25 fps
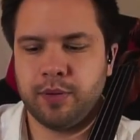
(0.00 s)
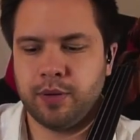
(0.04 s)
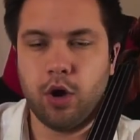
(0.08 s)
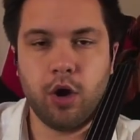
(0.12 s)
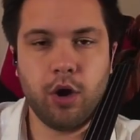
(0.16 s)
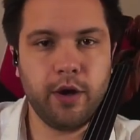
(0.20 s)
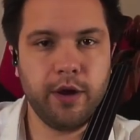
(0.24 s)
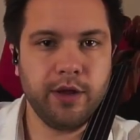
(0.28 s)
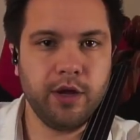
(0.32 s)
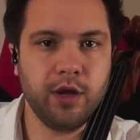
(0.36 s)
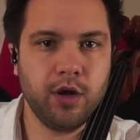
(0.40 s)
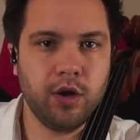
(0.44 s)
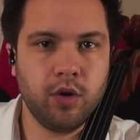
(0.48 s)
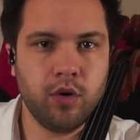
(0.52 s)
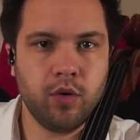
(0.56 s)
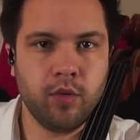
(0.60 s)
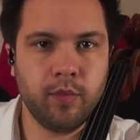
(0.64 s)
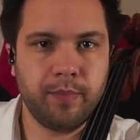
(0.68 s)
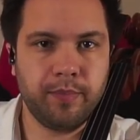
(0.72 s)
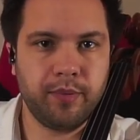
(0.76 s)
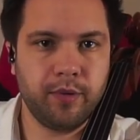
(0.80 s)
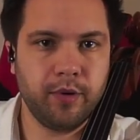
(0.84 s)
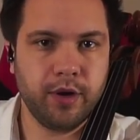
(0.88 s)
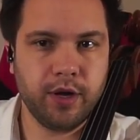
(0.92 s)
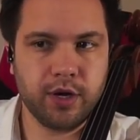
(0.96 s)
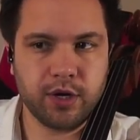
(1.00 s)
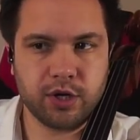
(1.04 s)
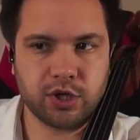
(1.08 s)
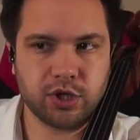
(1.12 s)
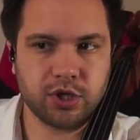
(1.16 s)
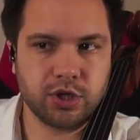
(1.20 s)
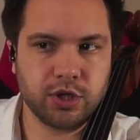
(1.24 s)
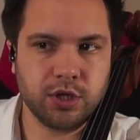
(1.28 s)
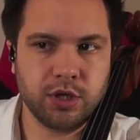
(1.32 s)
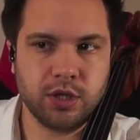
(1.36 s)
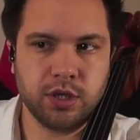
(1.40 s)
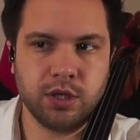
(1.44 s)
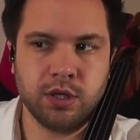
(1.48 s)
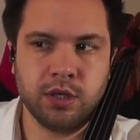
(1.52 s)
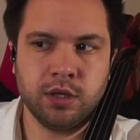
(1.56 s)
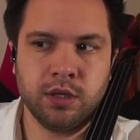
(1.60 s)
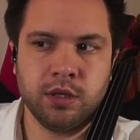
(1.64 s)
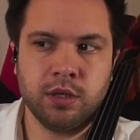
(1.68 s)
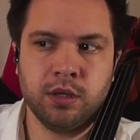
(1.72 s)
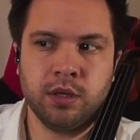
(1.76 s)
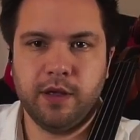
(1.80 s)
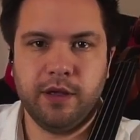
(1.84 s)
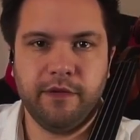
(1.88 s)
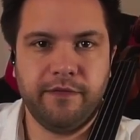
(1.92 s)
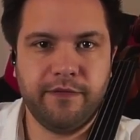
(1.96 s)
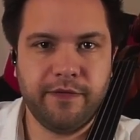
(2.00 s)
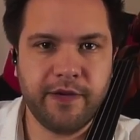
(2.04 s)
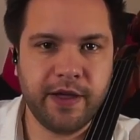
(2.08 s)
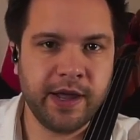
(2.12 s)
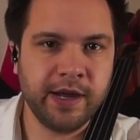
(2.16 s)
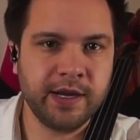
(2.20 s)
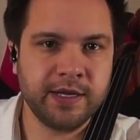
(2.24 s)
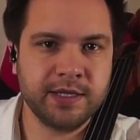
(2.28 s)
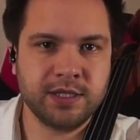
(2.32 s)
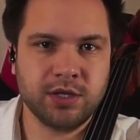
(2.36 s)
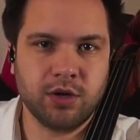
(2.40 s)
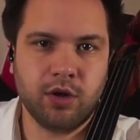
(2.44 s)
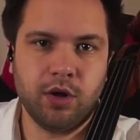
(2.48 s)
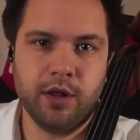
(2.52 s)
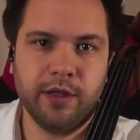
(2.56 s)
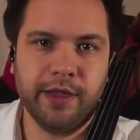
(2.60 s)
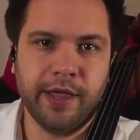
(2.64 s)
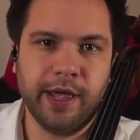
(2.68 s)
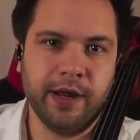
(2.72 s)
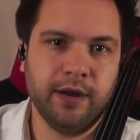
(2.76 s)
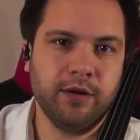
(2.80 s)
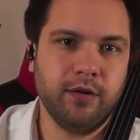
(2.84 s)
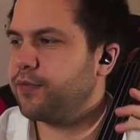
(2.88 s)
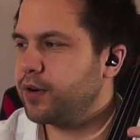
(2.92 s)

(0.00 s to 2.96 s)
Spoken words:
audio production, effects, all that.